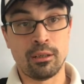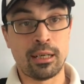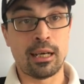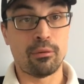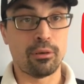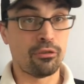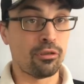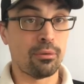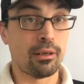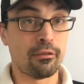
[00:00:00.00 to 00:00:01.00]
hour,
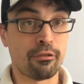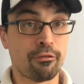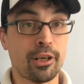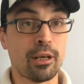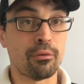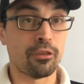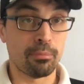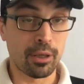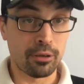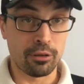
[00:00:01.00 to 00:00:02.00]
two hour, three hours,
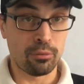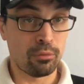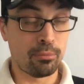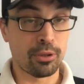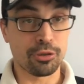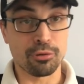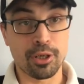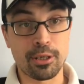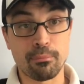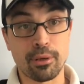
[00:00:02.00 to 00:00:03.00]
depending on what my
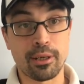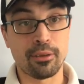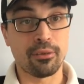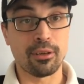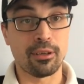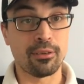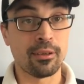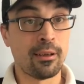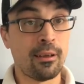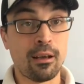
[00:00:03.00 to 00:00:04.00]
training plan says.
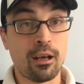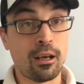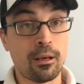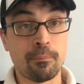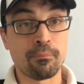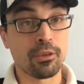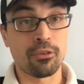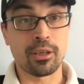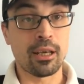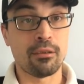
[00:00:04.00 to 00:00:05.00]
Um, so
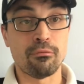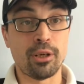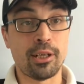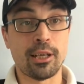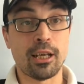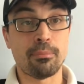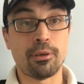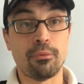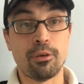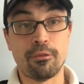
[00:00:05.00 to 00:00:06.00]
again, really happy
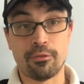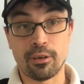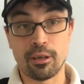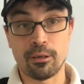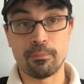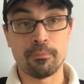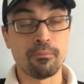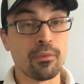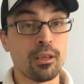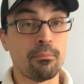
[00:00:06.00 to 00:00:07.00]
with um,
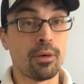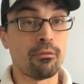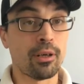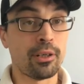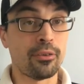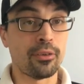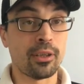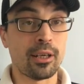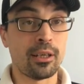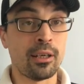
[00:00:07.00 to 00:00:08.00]
my running
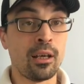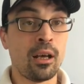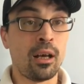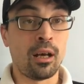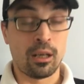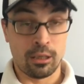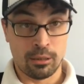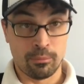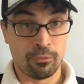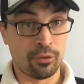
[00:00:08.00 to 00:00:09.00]
today.
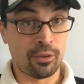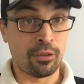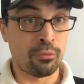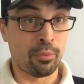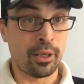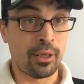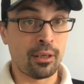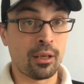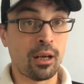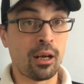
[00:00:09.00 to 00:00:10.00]
Um, so this
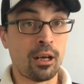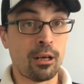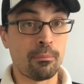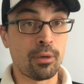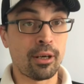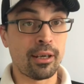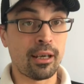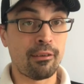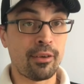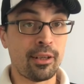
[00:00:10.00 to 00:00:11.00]
week um, I
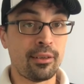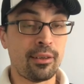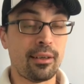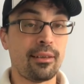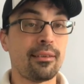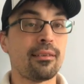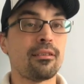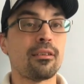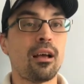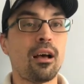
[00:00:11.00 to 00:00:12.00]
have ended
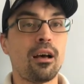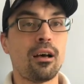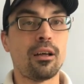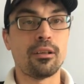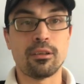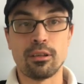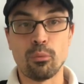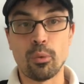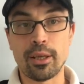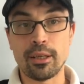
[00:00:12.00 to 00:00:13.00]
uh, the
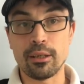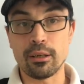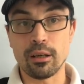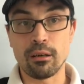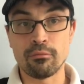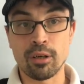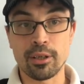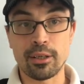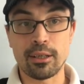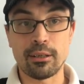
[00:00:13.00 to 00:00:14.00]
week
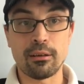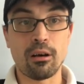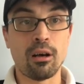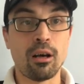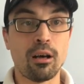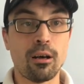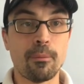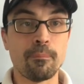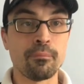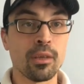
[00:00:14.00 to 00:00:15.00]
running um,